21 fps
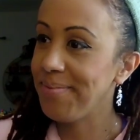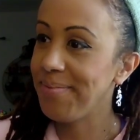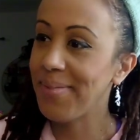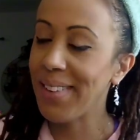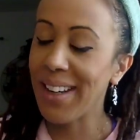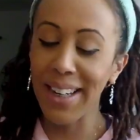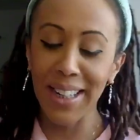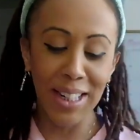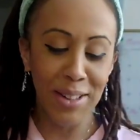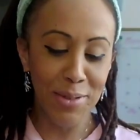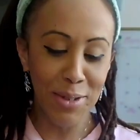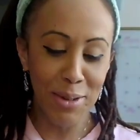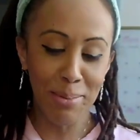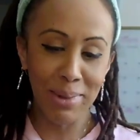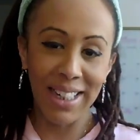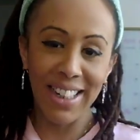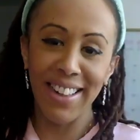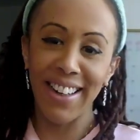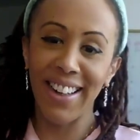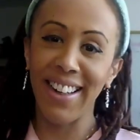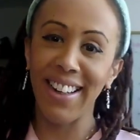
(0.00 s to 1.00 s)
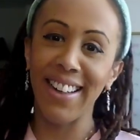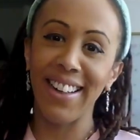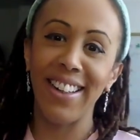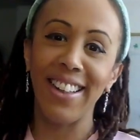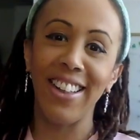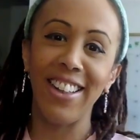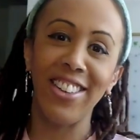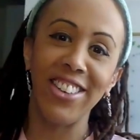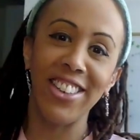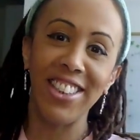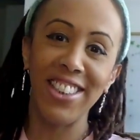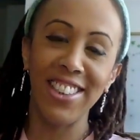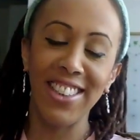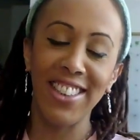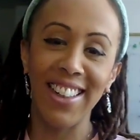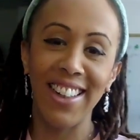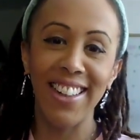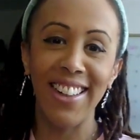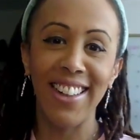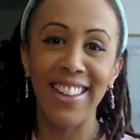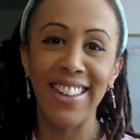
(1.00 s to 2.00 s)
Hi everybody, Alicia
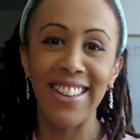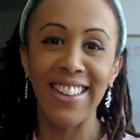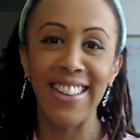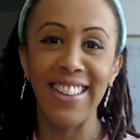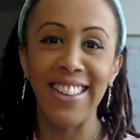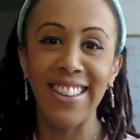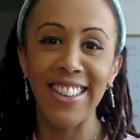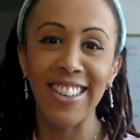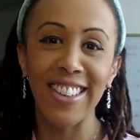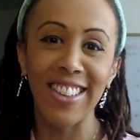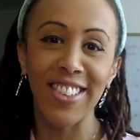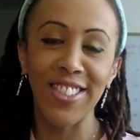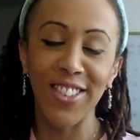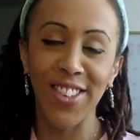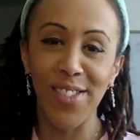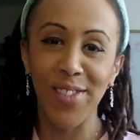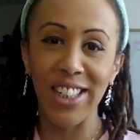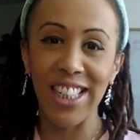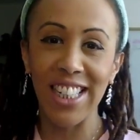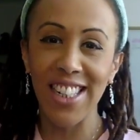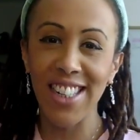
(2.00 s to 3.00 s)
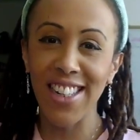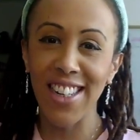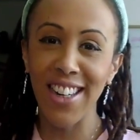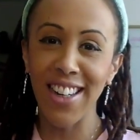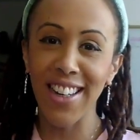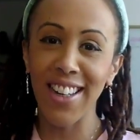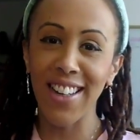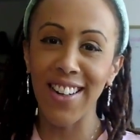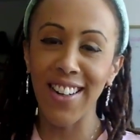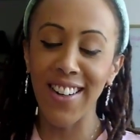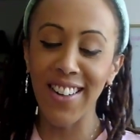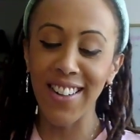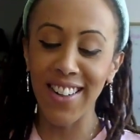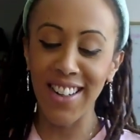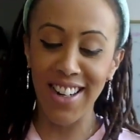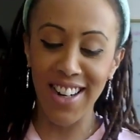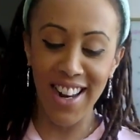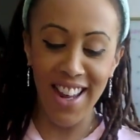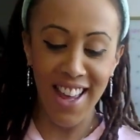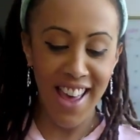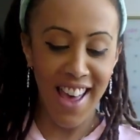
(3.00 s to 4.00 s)
Dianne here from Alicia Dianne
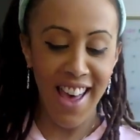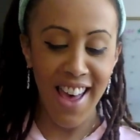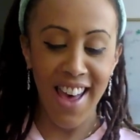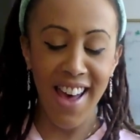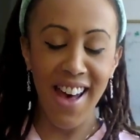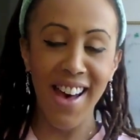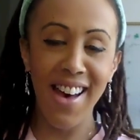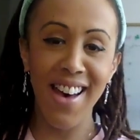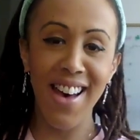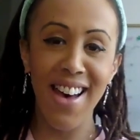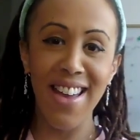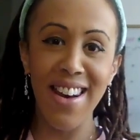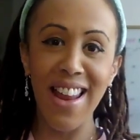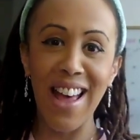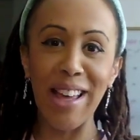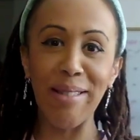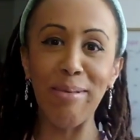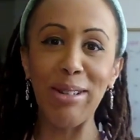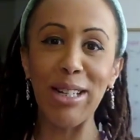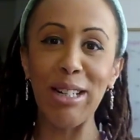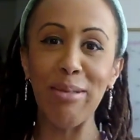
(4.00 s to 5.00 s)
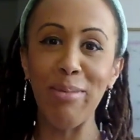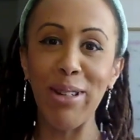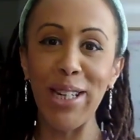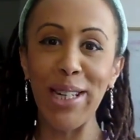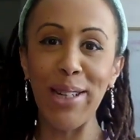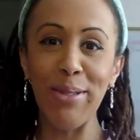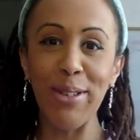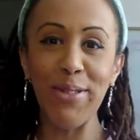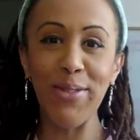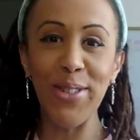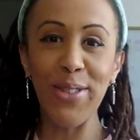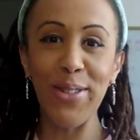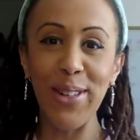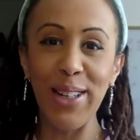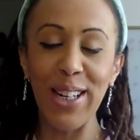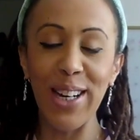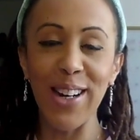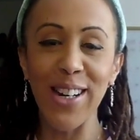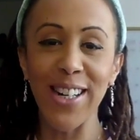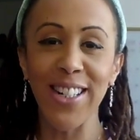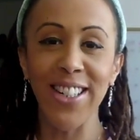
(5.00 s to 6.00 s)
Art, and I'm going to be
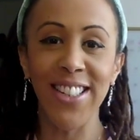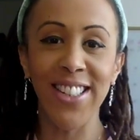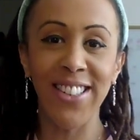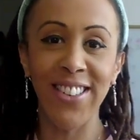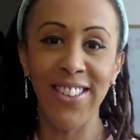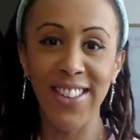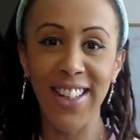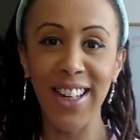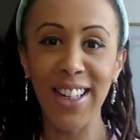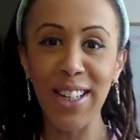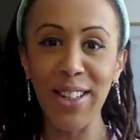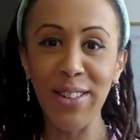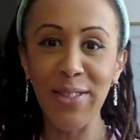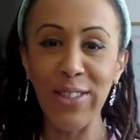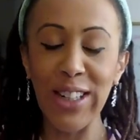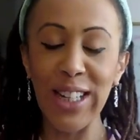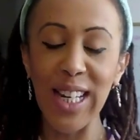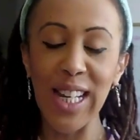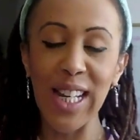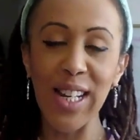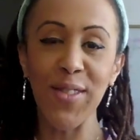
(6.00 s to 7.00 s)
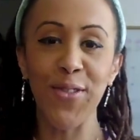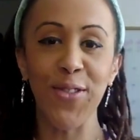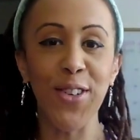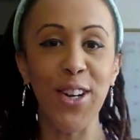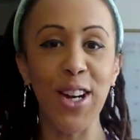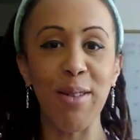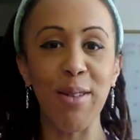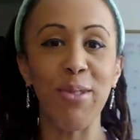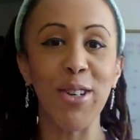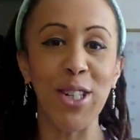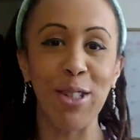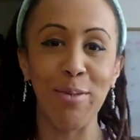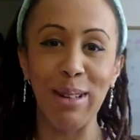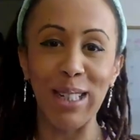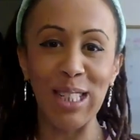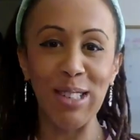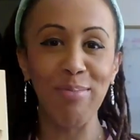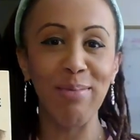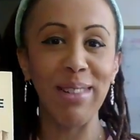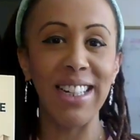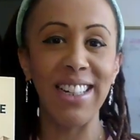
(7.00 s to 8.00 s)
reviewing our second reading from
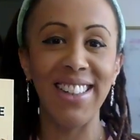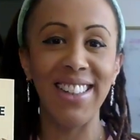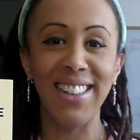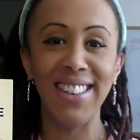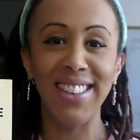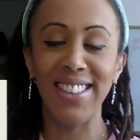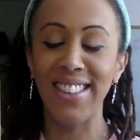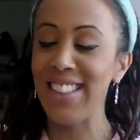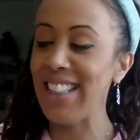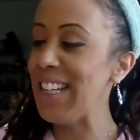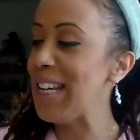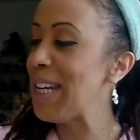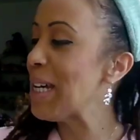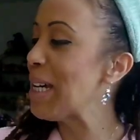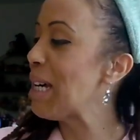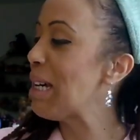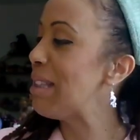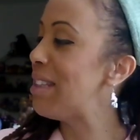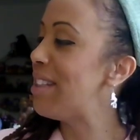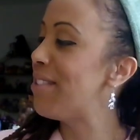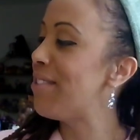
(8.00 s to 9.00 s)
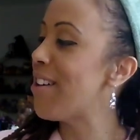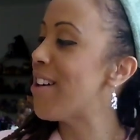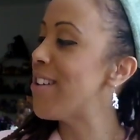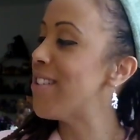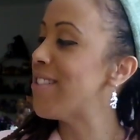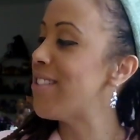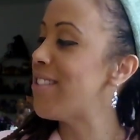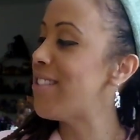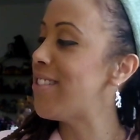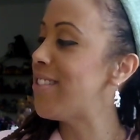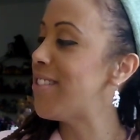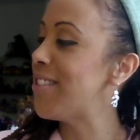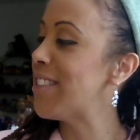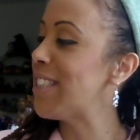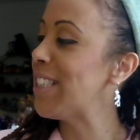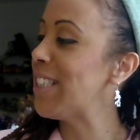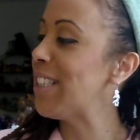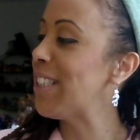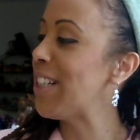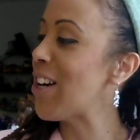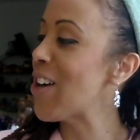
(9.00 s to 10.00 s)
Perspective Made Easy. The
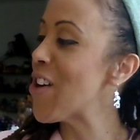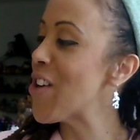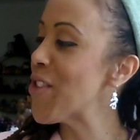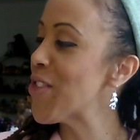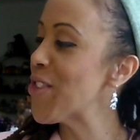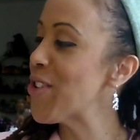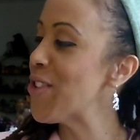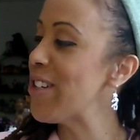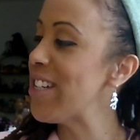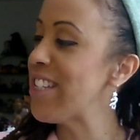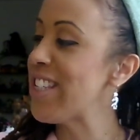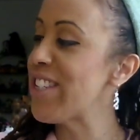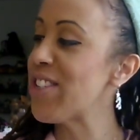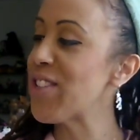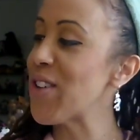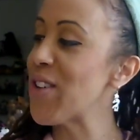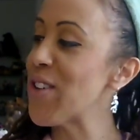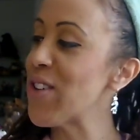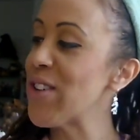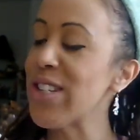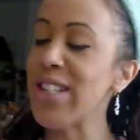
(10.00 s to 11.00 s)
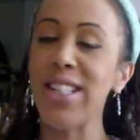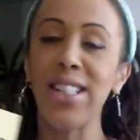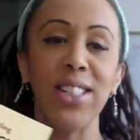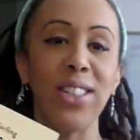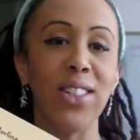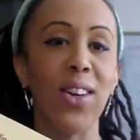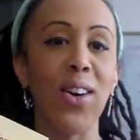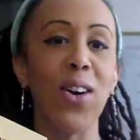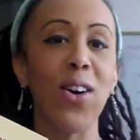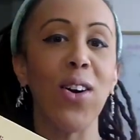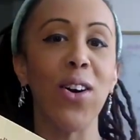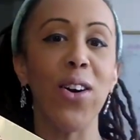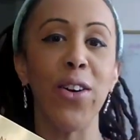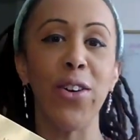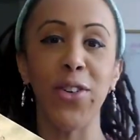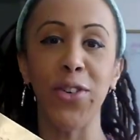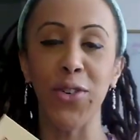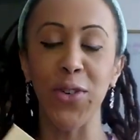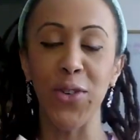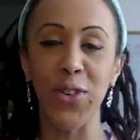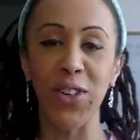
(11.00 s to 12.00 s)
author is Ernest R.
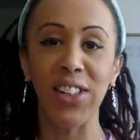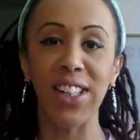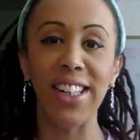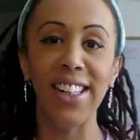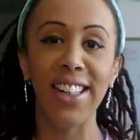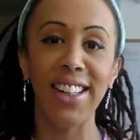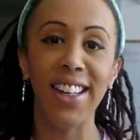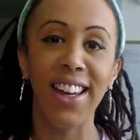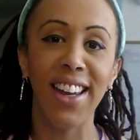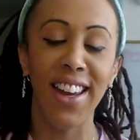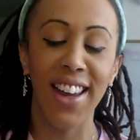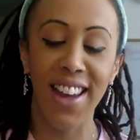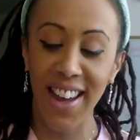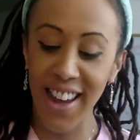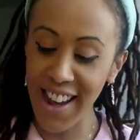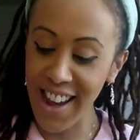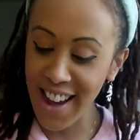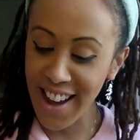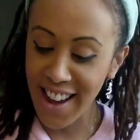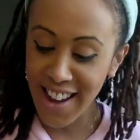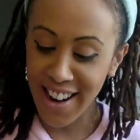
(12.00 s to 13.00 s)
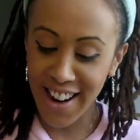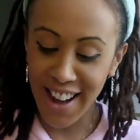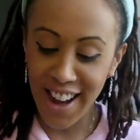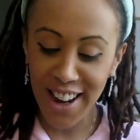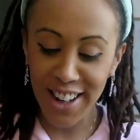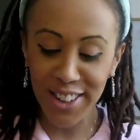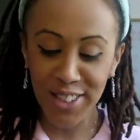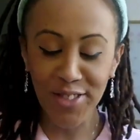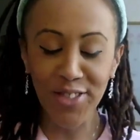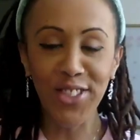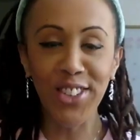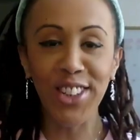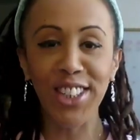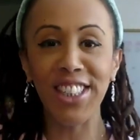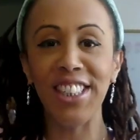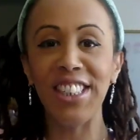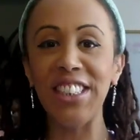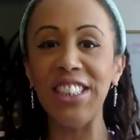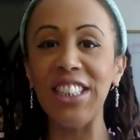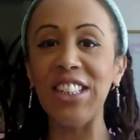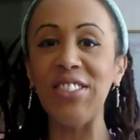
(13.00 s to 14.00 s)
Norling, and I'm
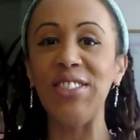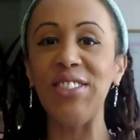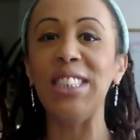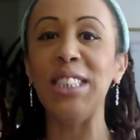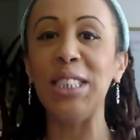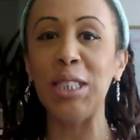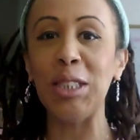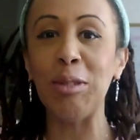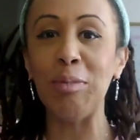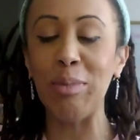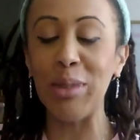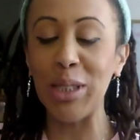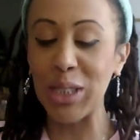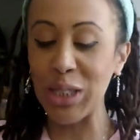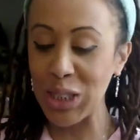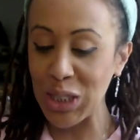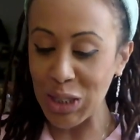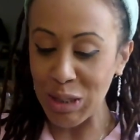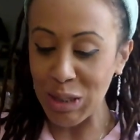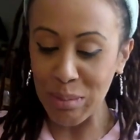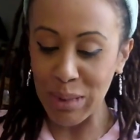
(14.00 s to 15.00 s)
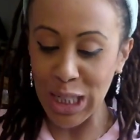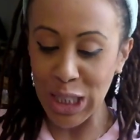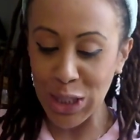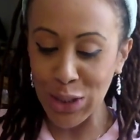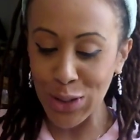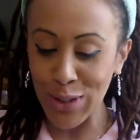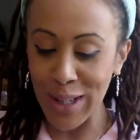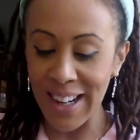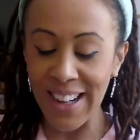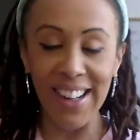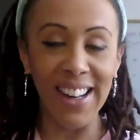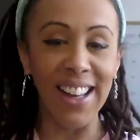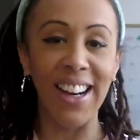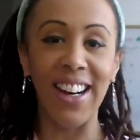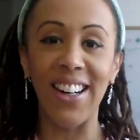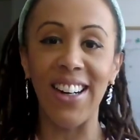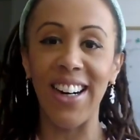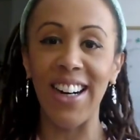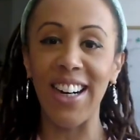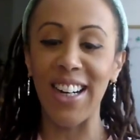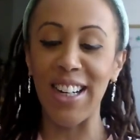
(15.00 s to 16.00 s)
really loving this book so much right
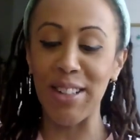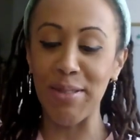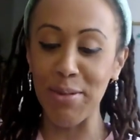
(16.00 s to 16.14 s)
now.